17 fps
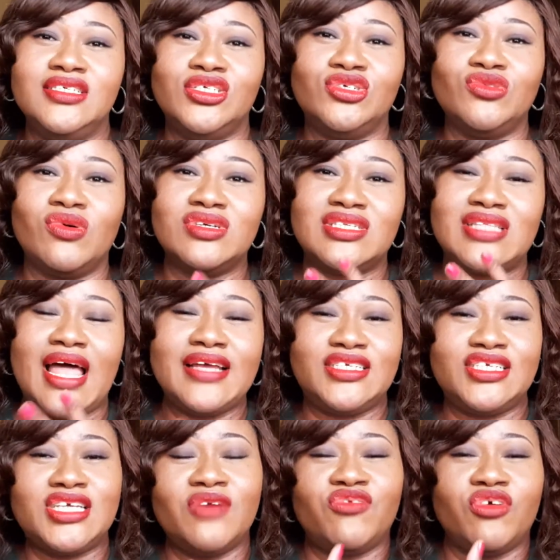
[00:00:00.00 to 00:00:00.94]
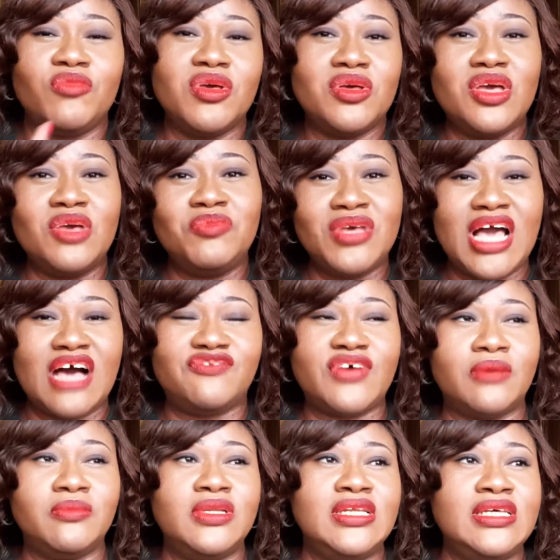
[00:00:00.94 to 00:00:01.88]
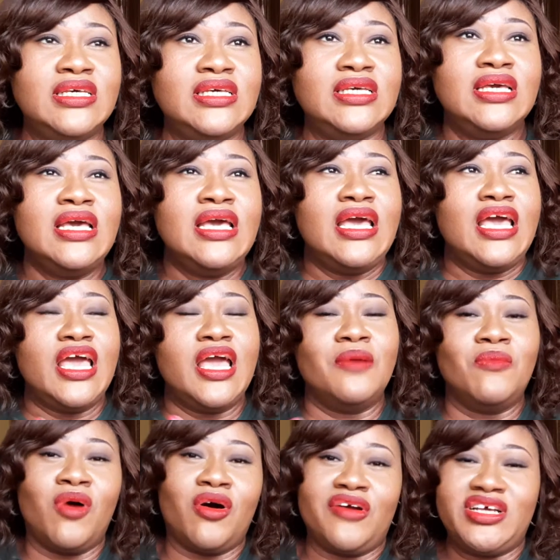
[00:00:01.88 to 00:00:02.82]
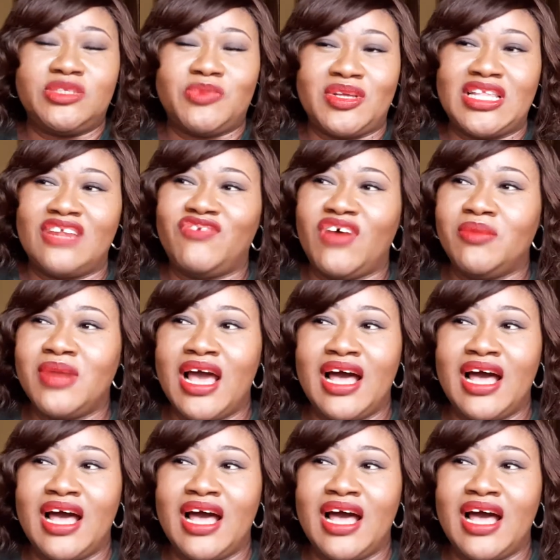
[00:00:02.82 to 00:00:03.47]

She came from a bigger family, a more respected family.